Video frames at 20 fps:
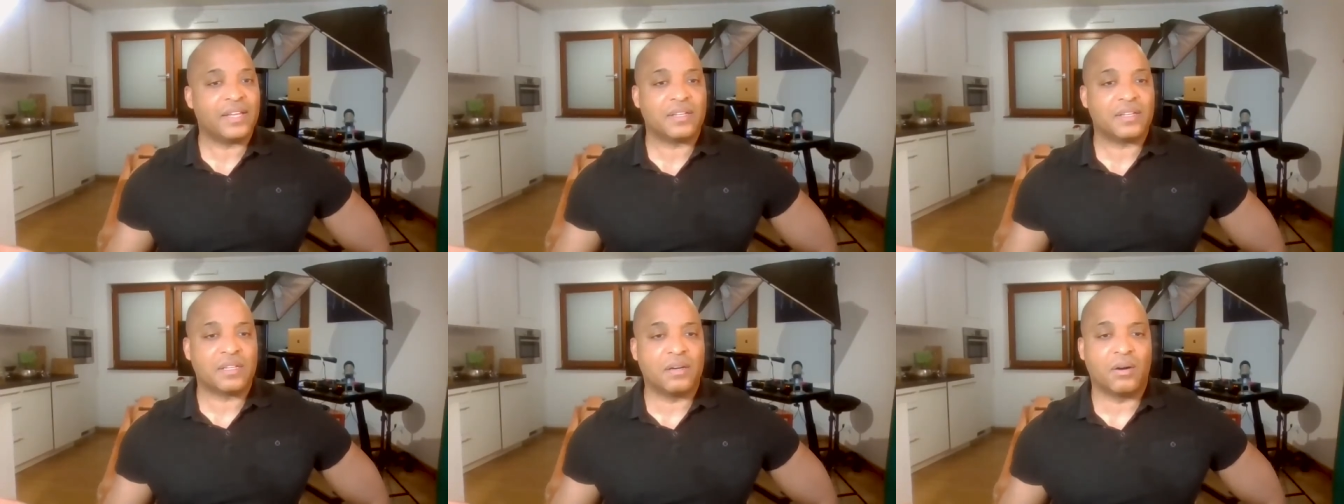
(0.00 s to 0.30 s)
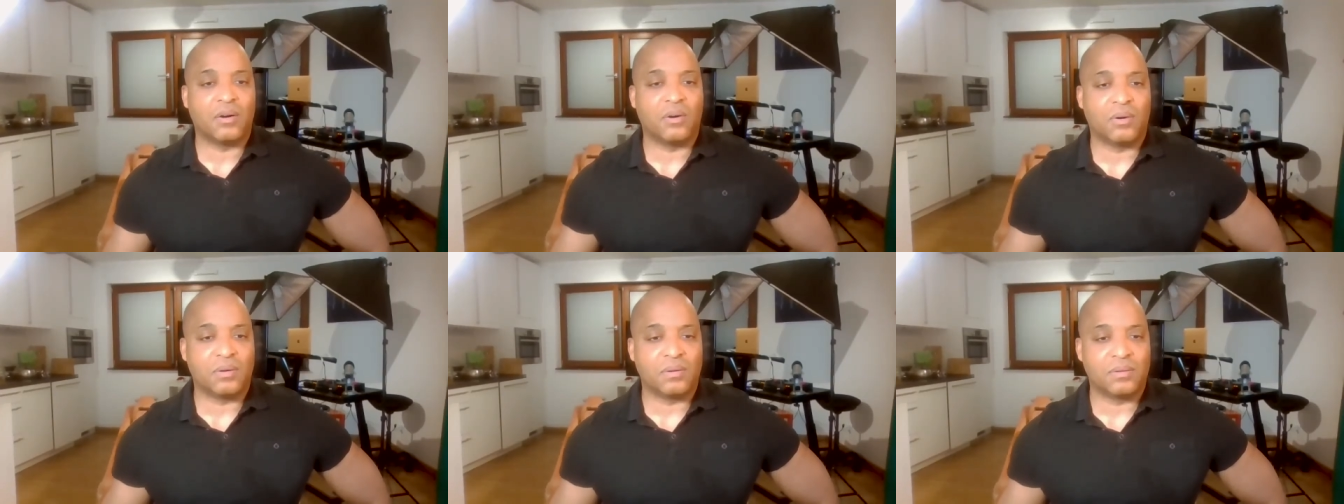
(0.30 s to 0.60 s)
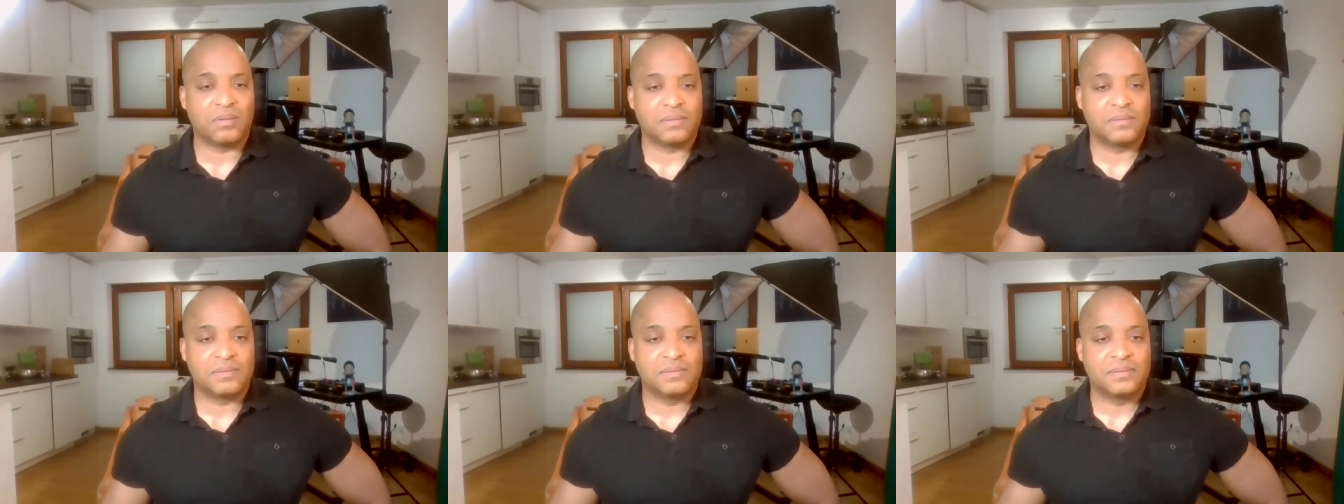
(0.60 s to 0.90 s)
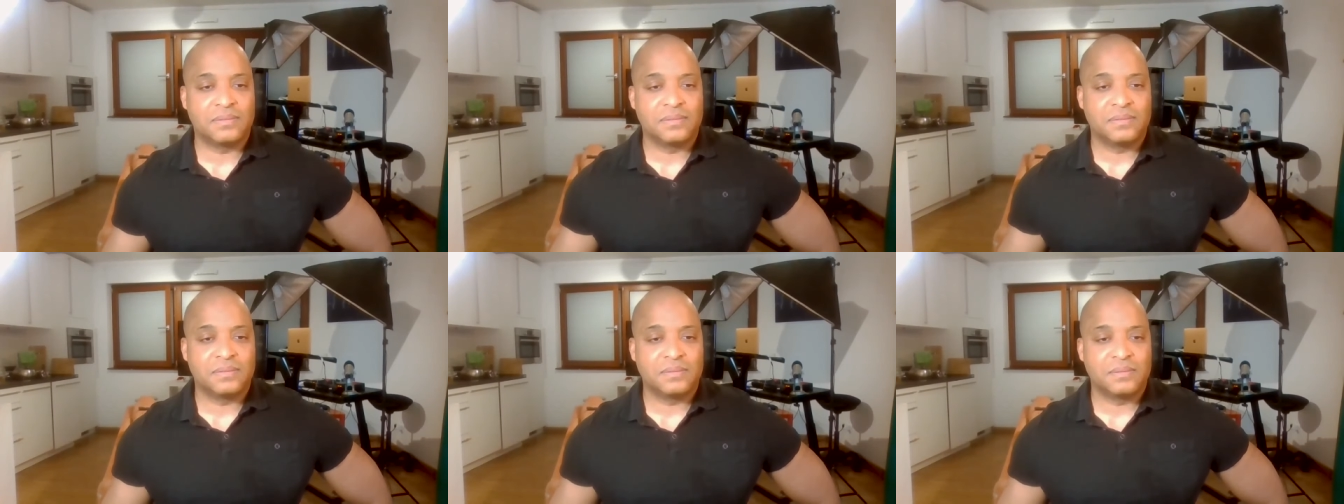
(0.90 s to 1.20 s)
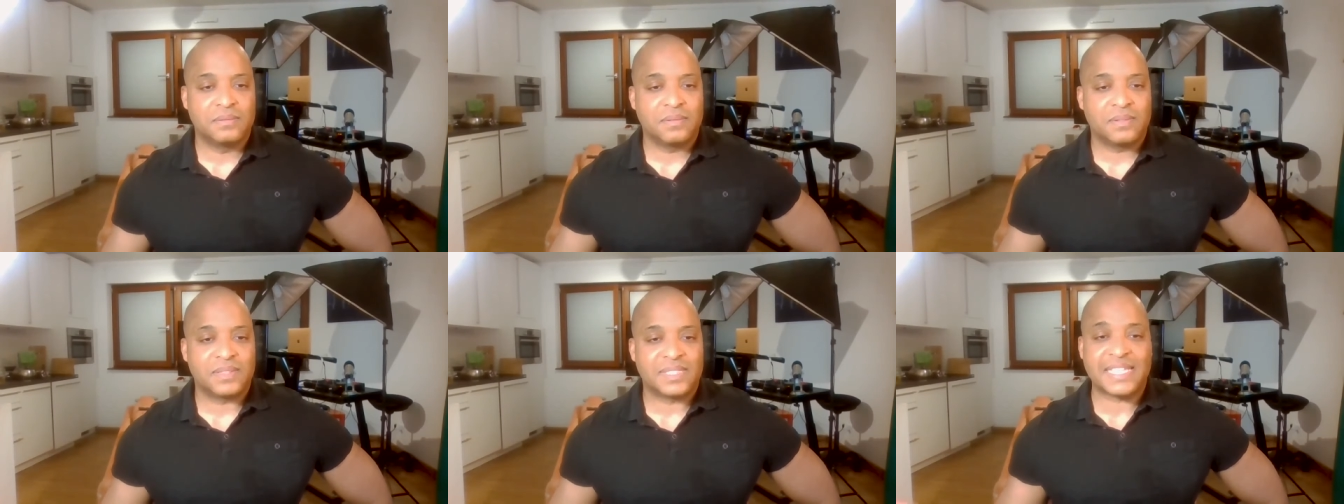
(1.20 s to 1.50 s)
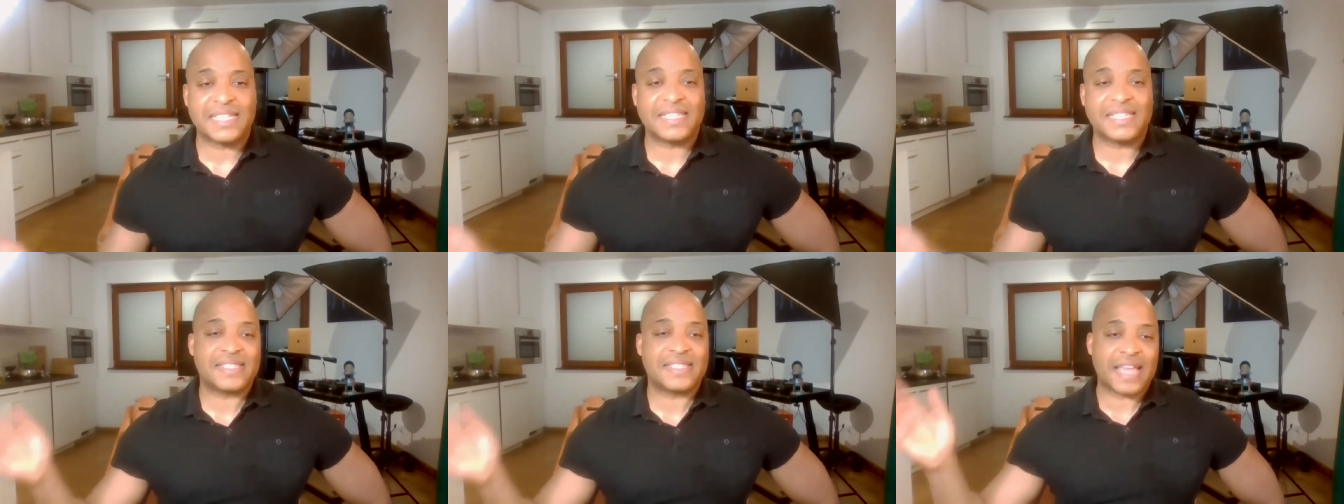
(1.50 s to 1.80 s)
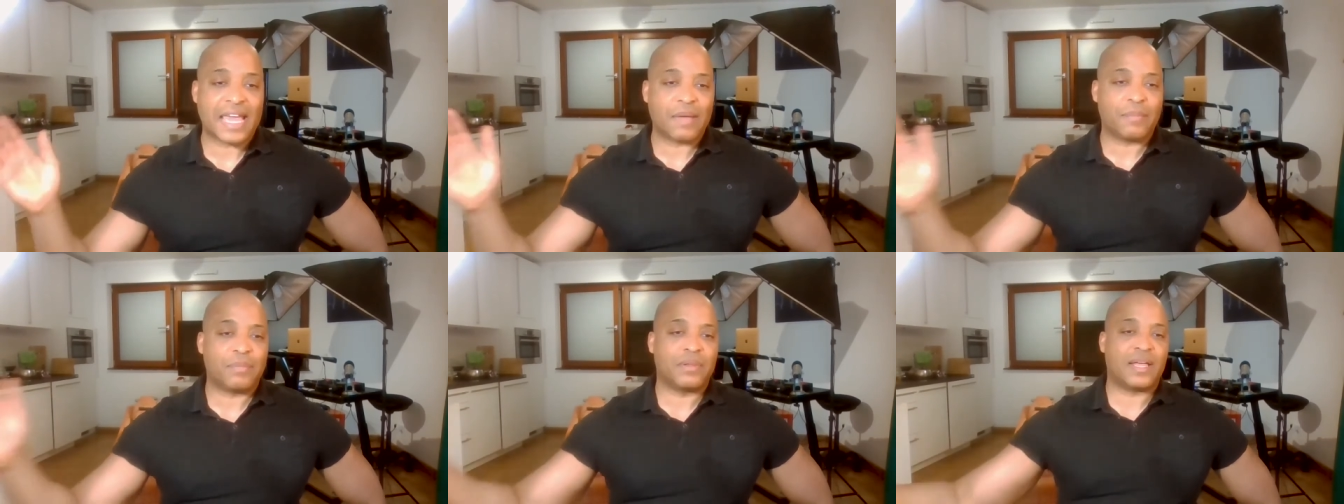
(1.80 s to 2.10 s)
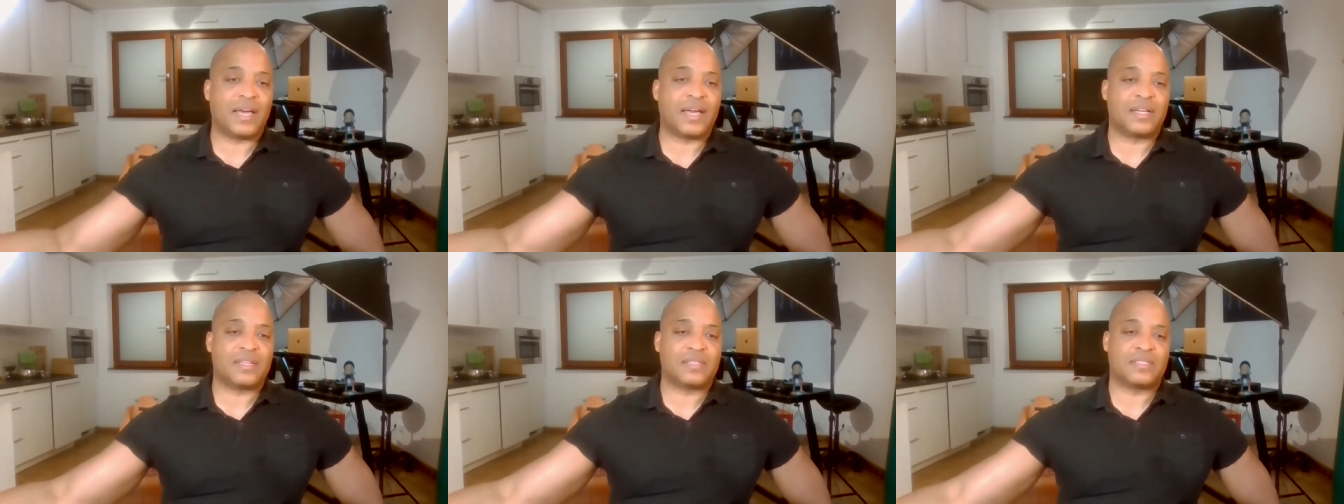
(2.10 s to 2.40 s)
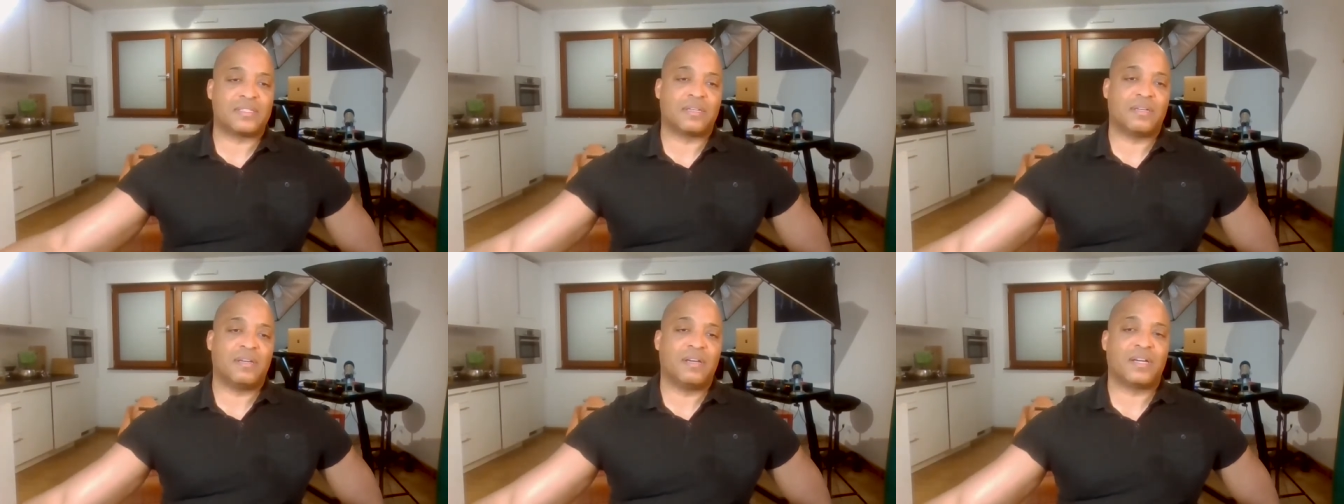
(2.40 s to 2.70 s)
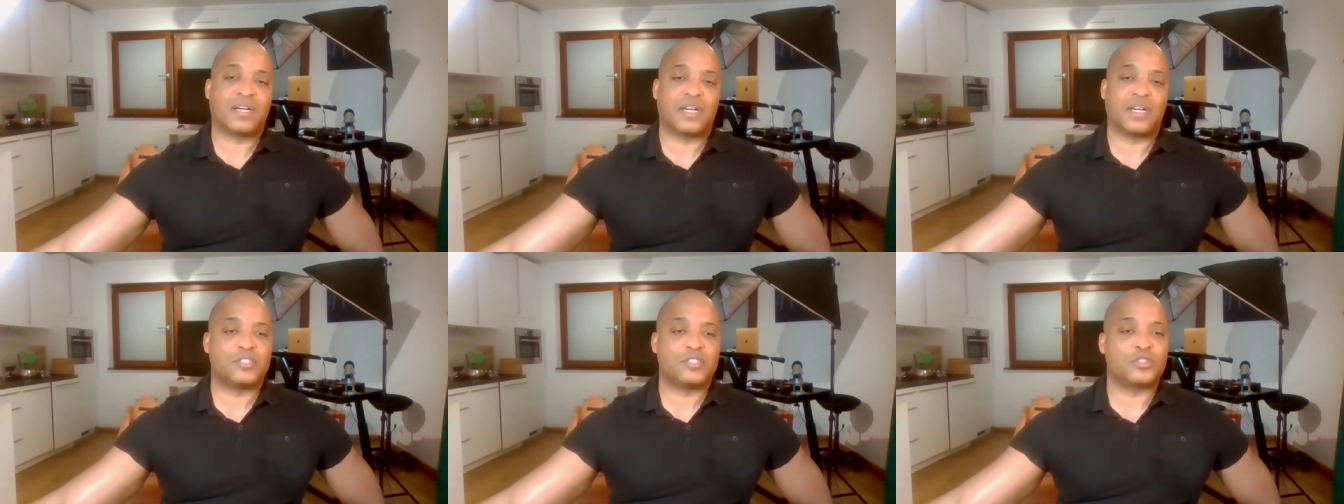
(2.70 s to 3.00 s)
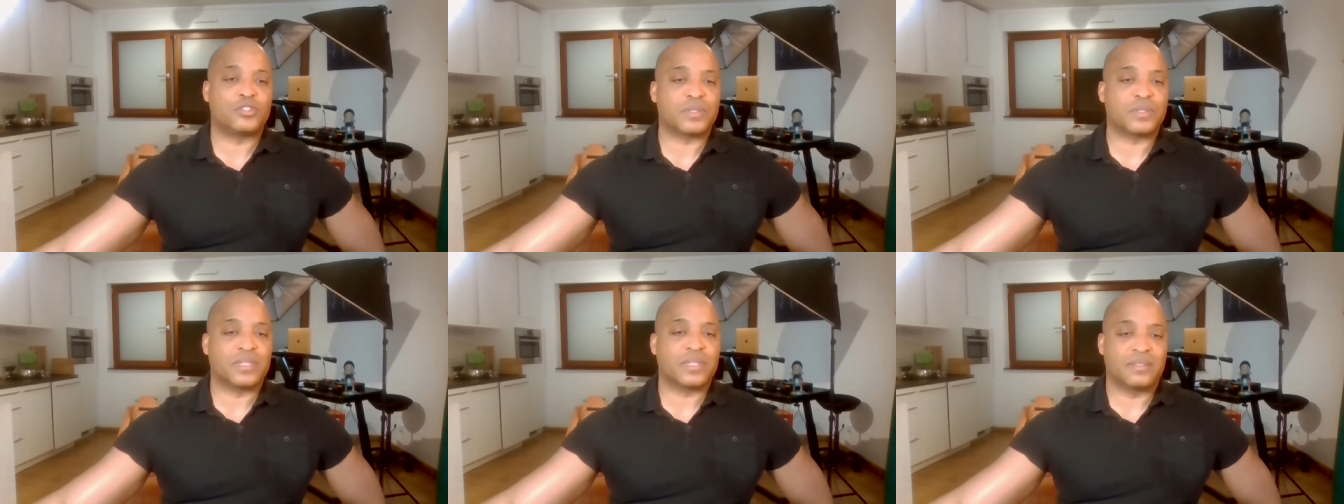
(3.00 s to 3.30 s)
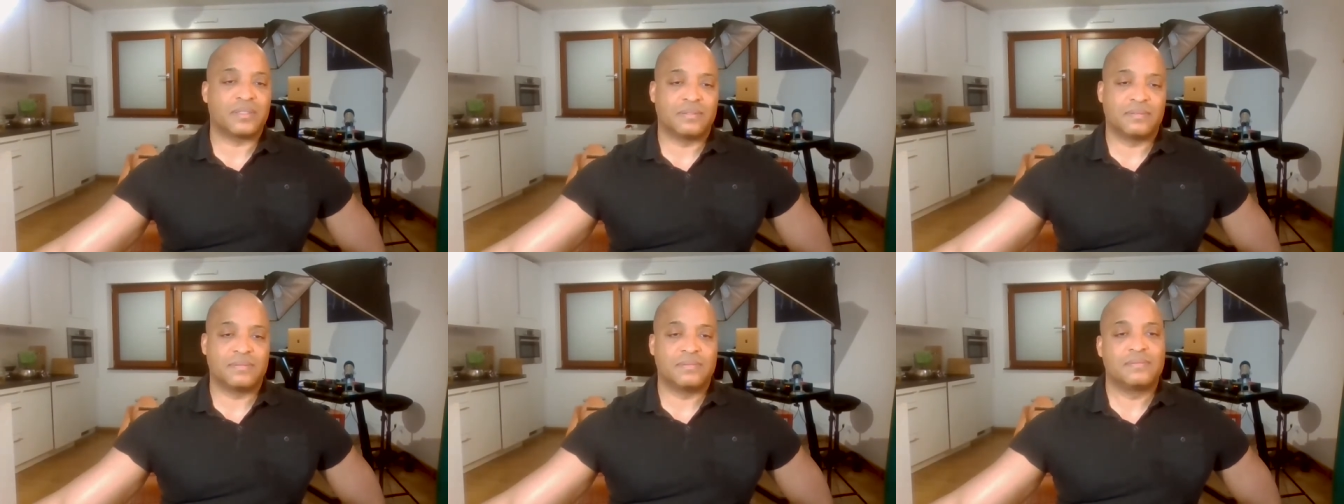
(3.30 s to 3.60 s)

end goal destabilize the, a country,